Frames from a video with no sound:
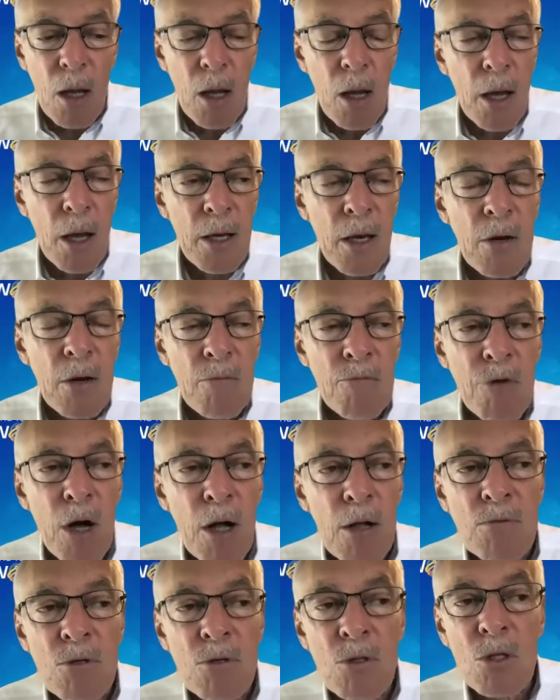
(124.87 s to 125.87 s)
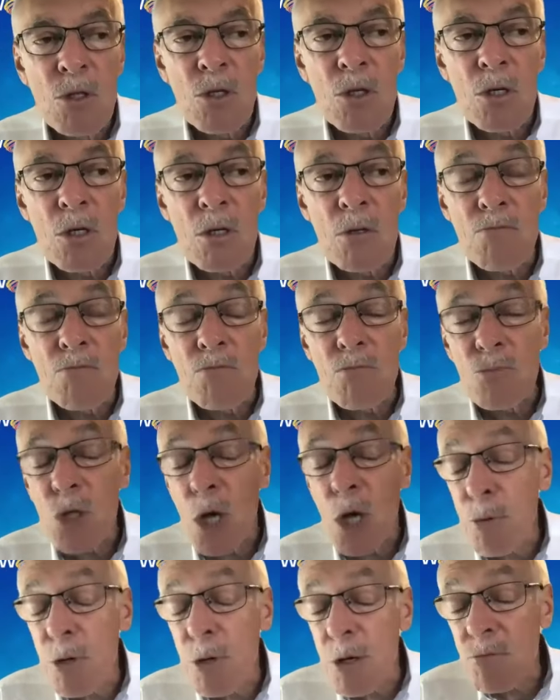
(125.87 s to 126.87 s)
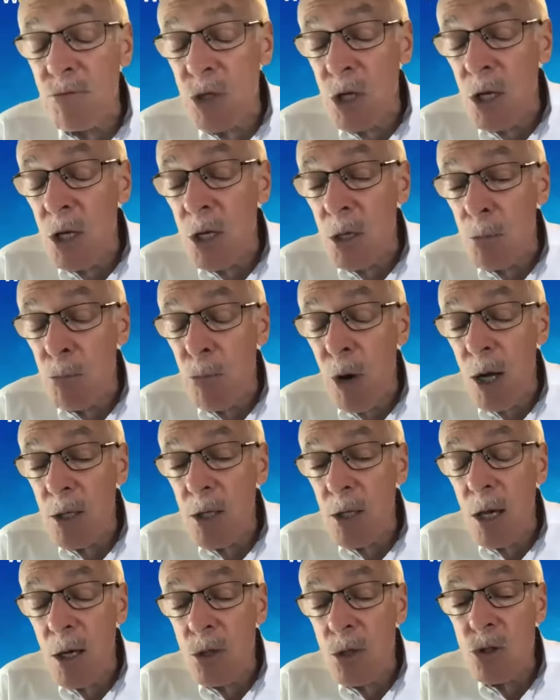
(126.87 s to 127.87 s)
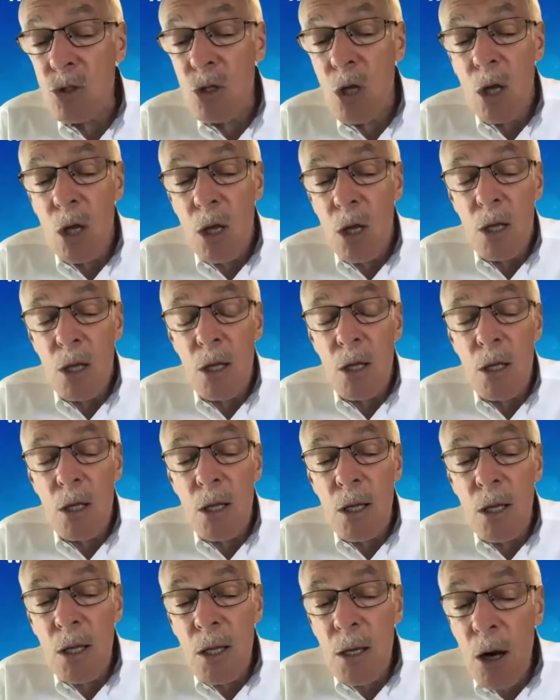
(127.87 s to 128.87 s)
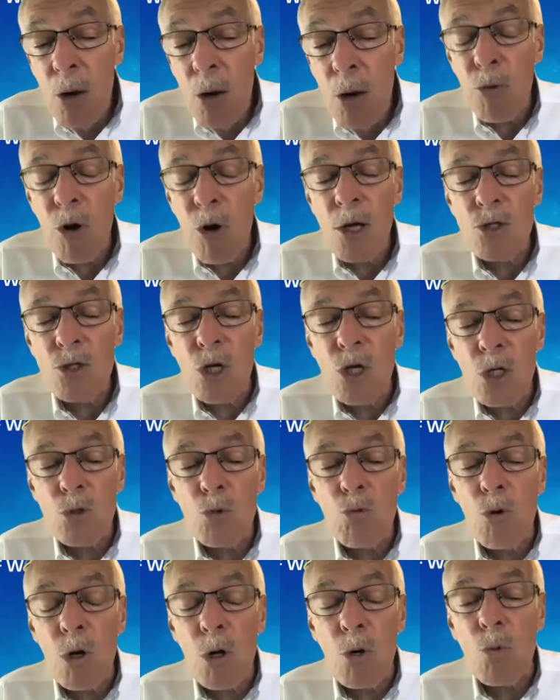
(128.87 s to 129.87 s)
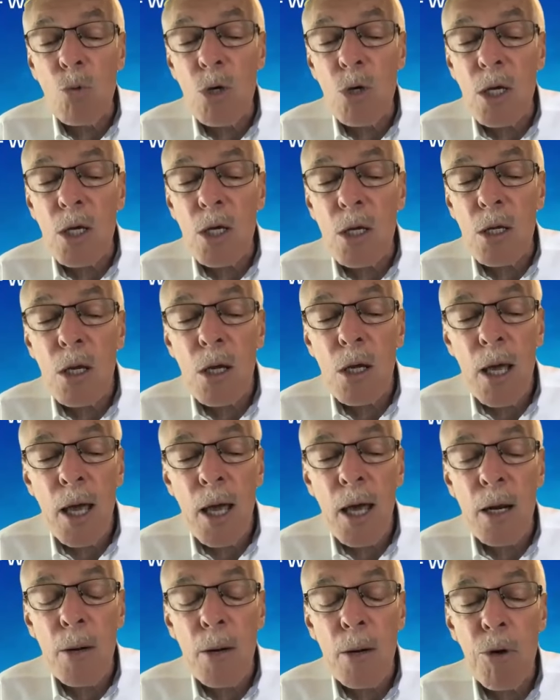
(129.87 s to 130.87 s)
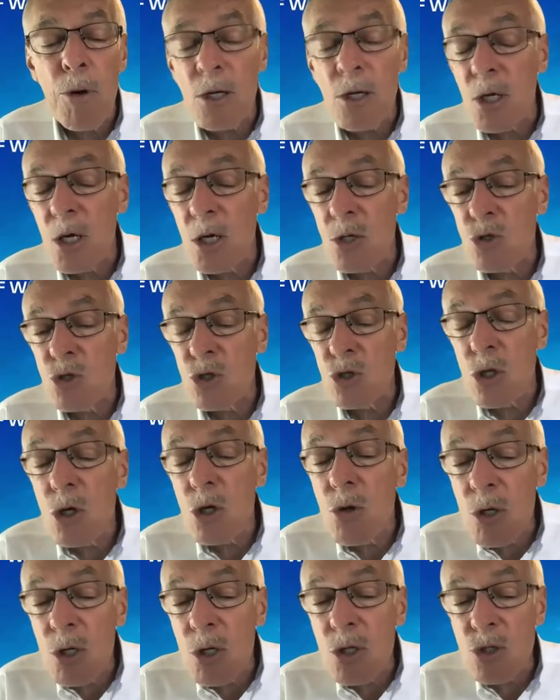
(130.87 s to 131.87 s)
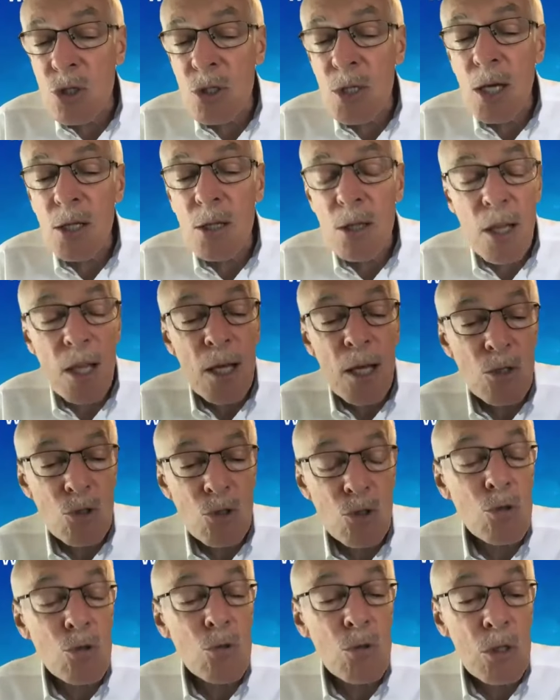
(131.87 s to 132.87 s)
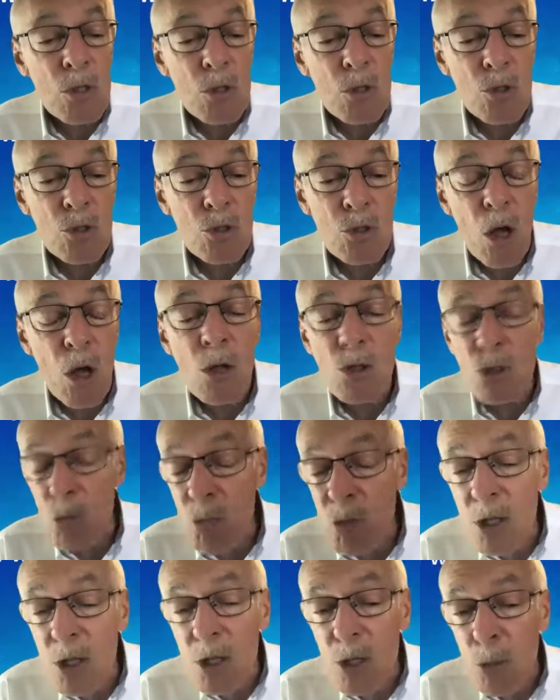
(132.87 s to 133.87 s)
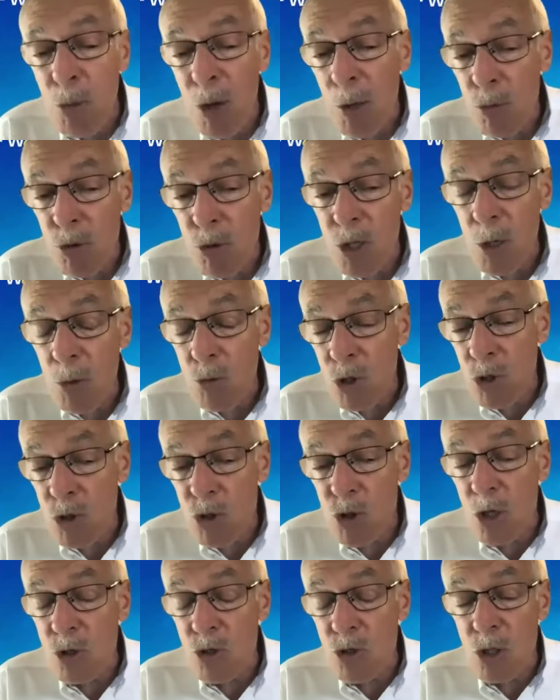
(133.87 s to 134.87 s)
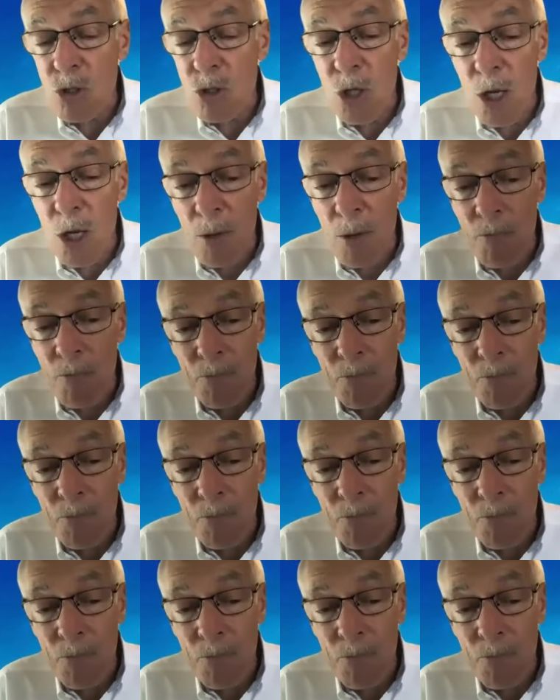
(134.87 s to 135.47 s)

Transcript: I got involved in the topic of today in podcast in our project where we had a podcast series, and that led to this, ultimately, the paper that we're discussing today.